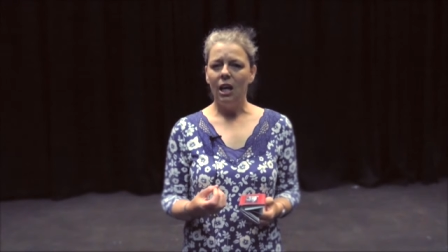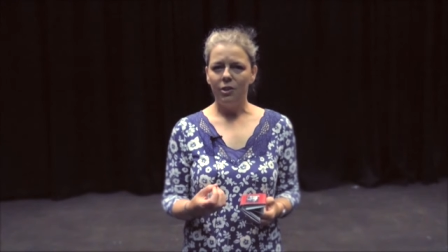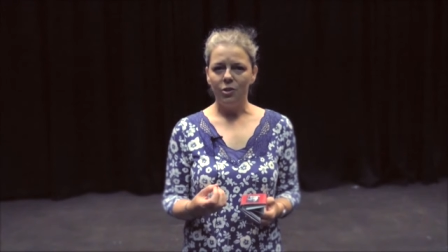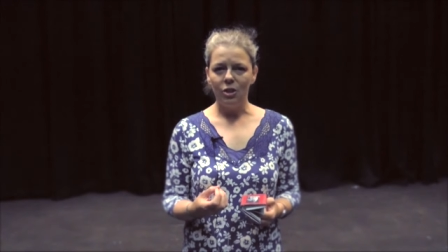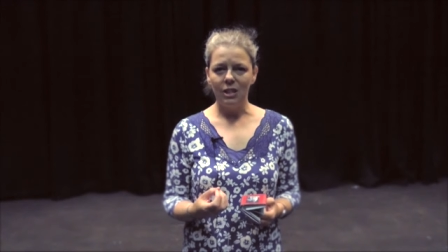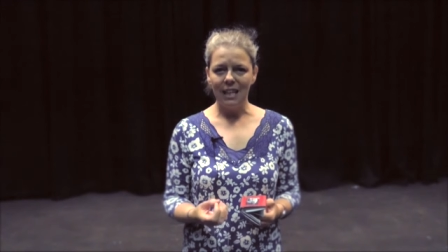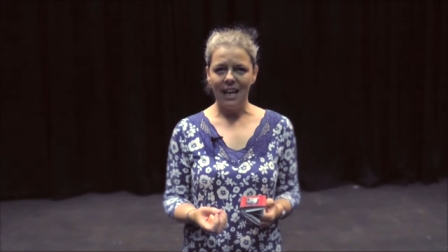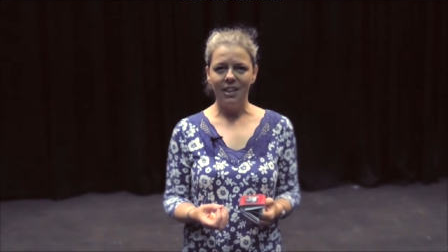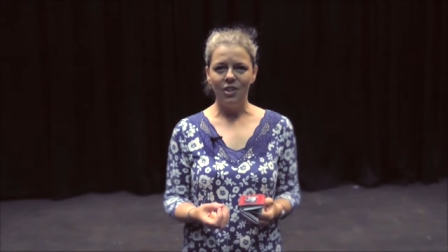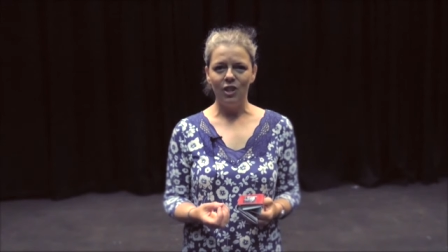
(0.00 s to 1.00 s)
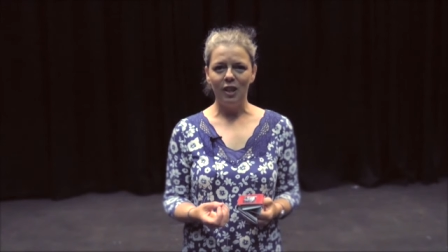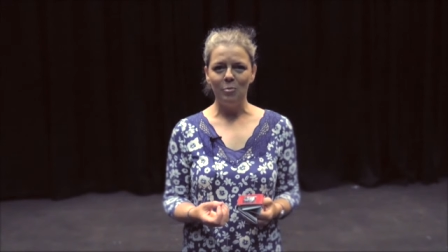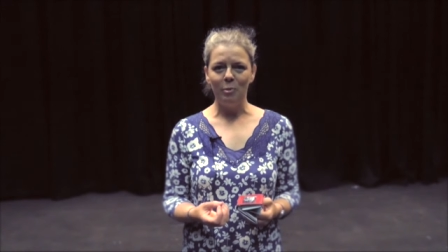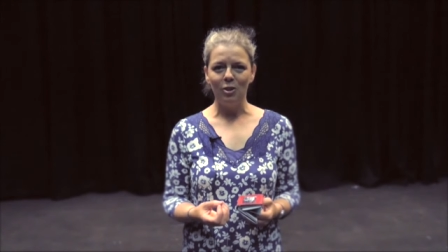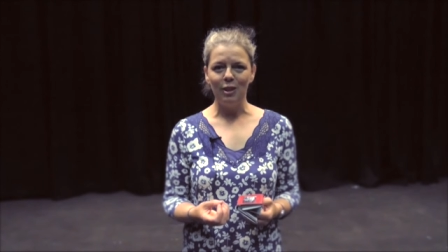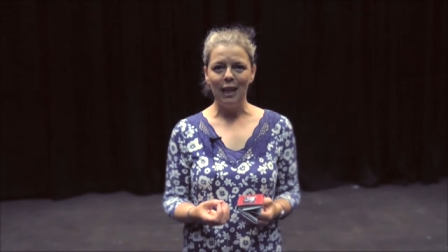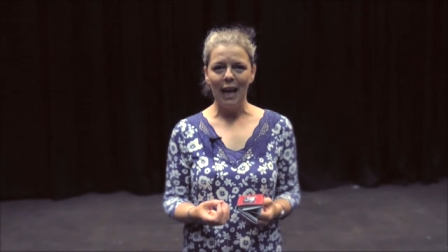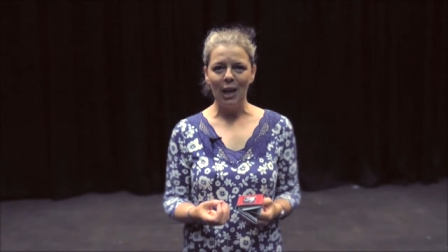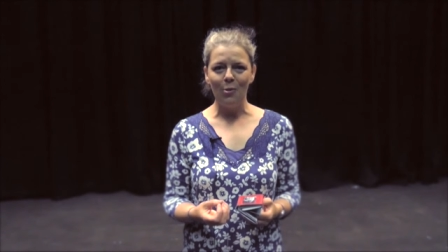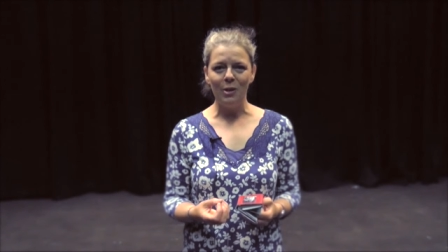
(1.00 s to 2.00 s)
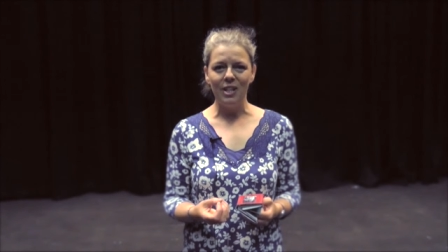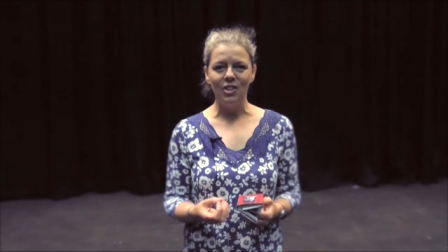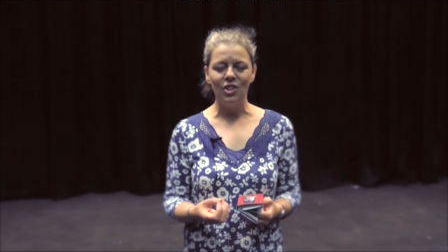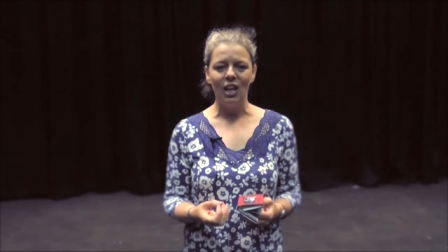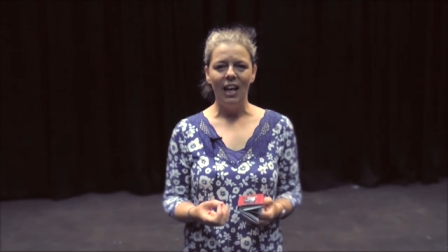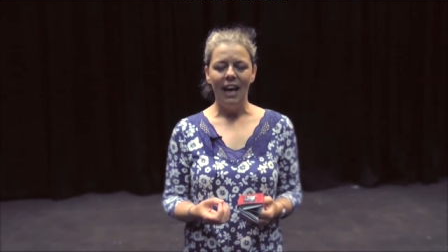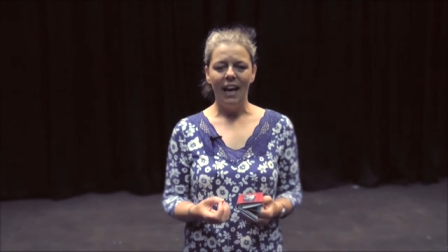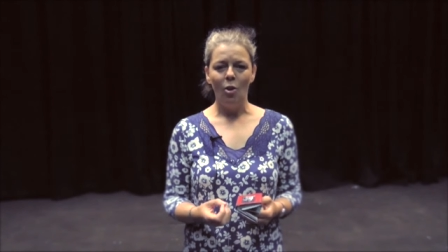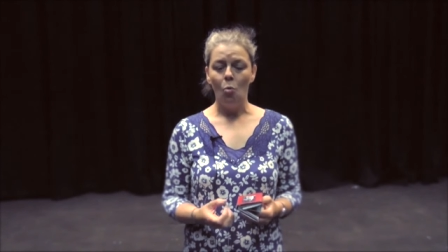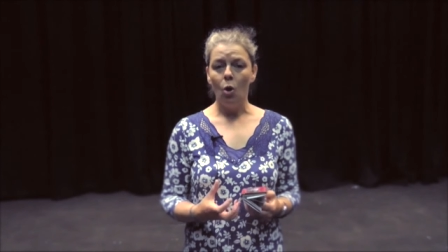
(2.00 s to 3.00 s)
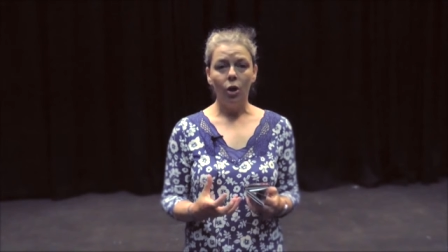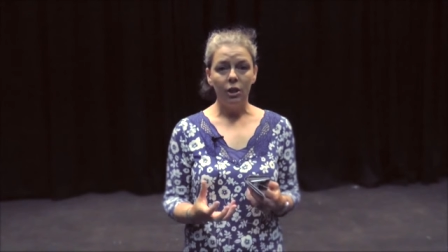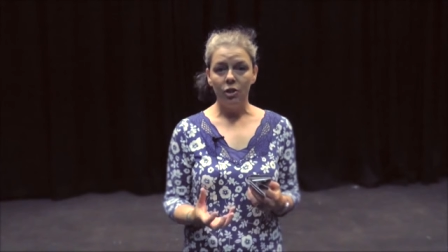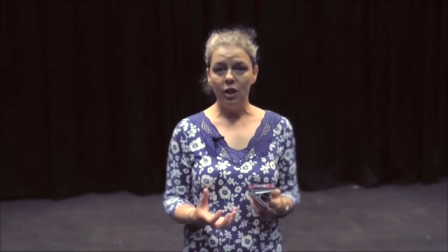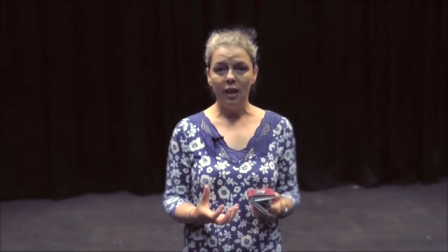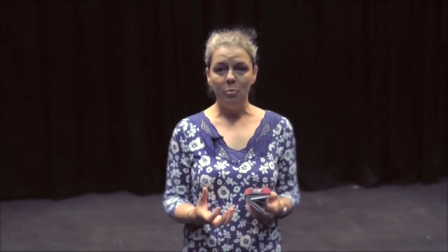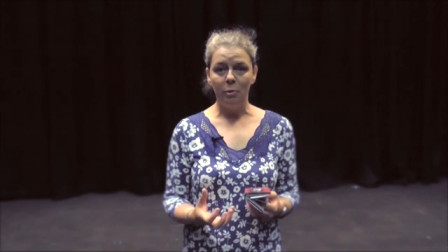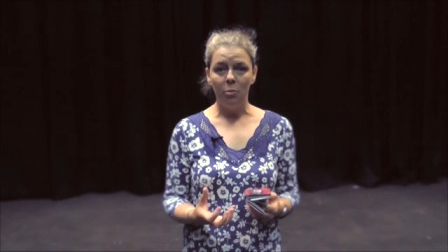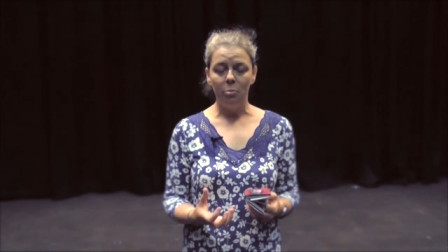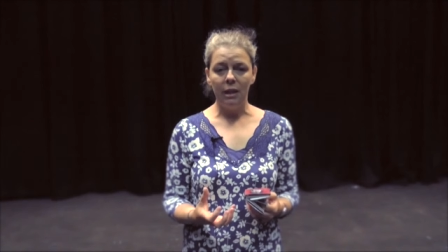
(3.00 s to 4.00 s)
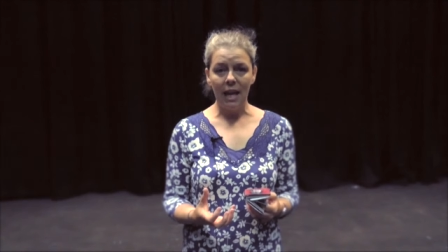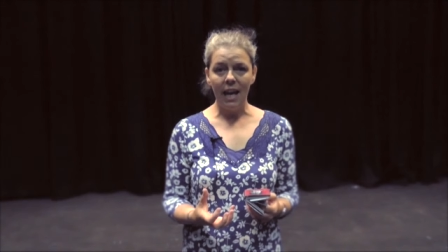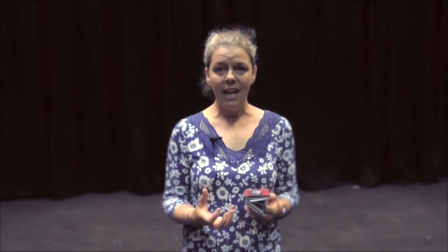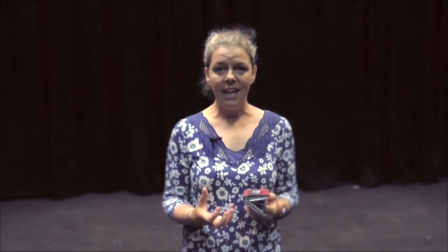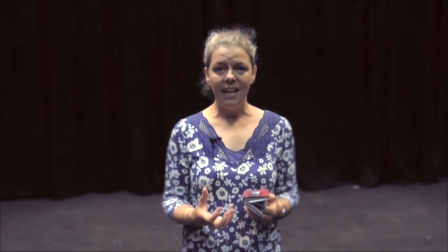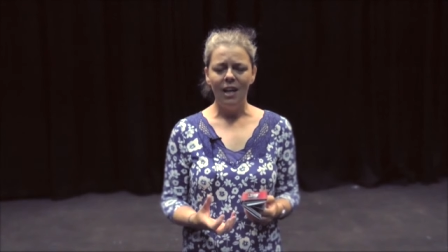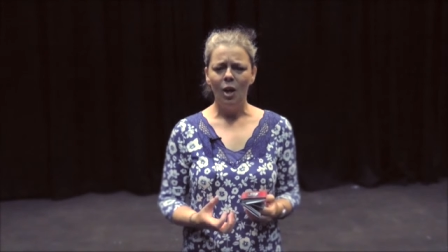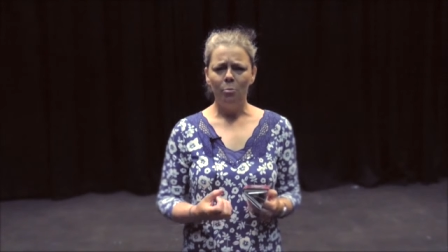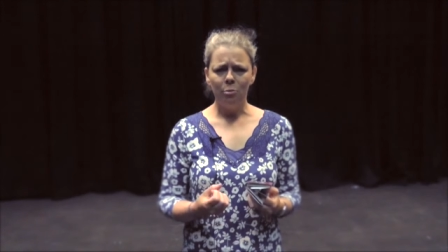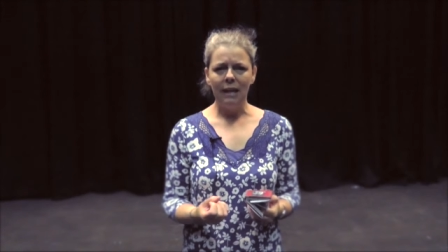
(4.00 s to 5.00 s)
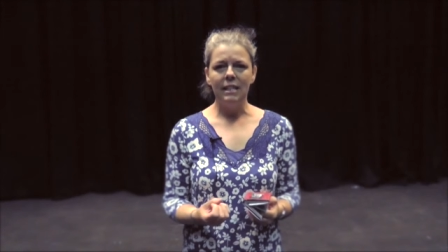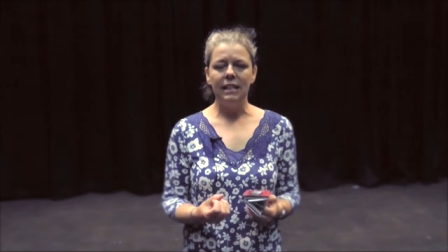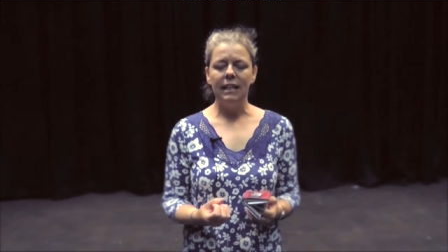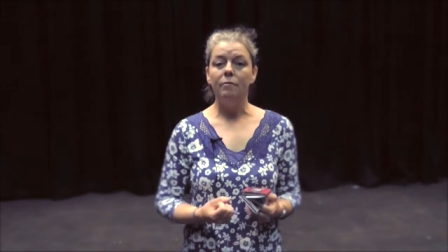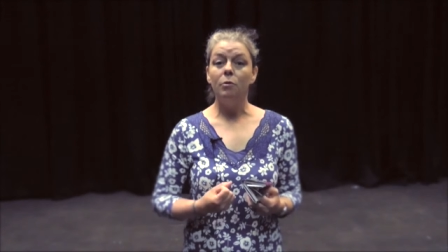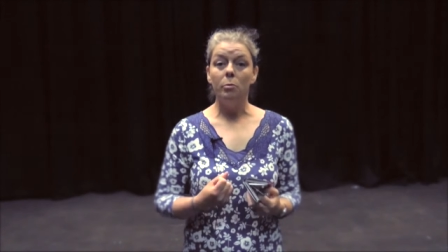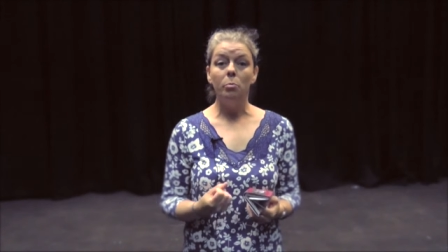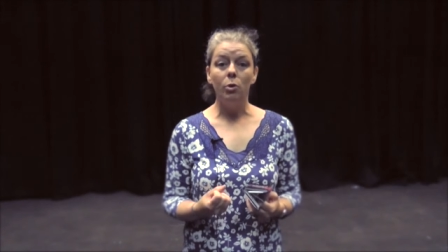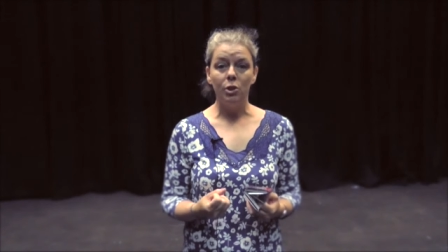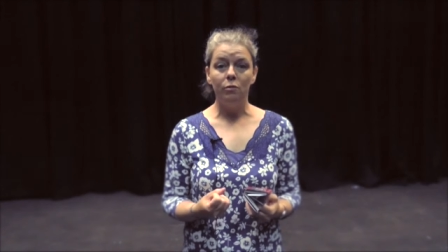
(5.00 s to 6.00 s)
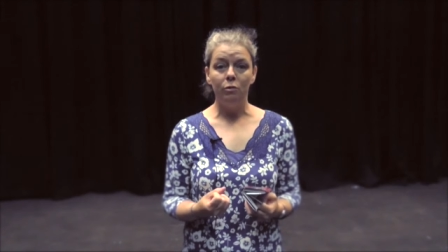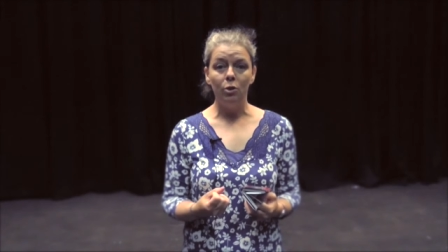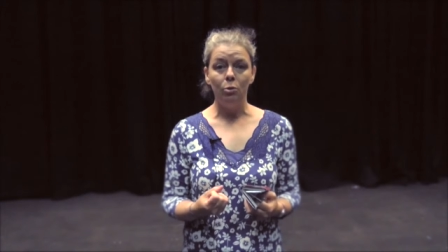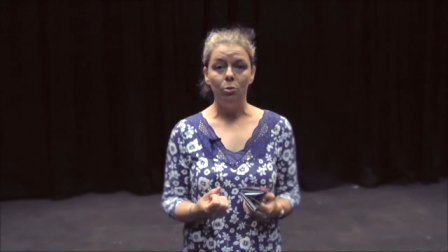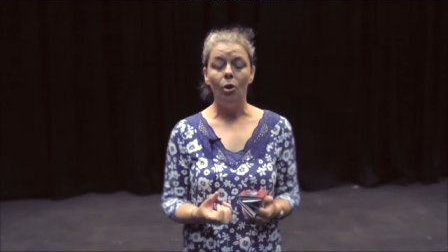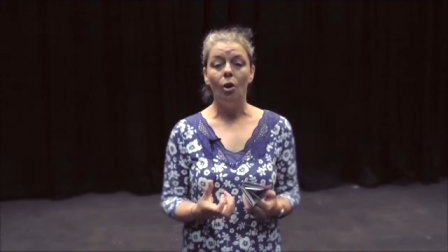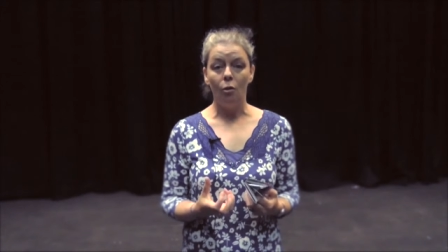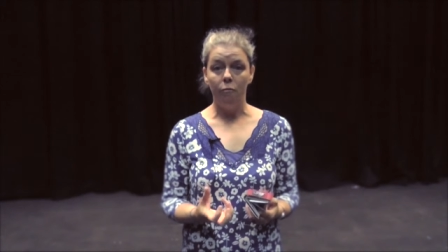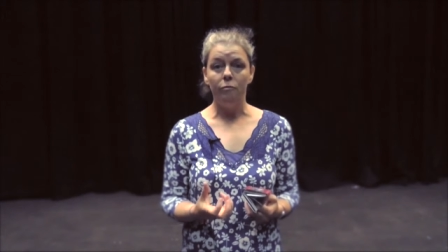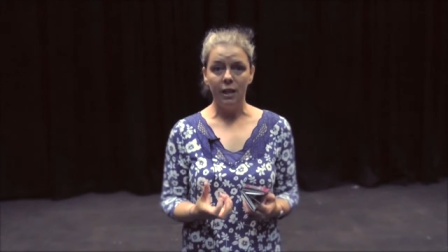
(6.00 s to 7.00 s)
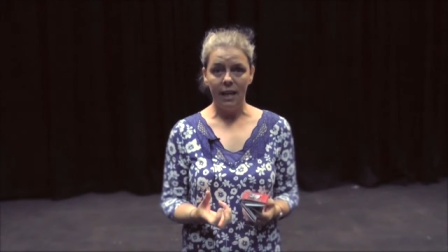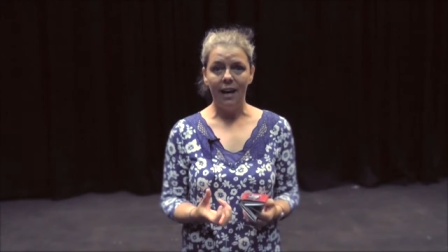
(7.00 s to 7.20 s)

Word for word: understand Shakespeare as a language, uh, work on a Shakespeare play practically from the point of view of the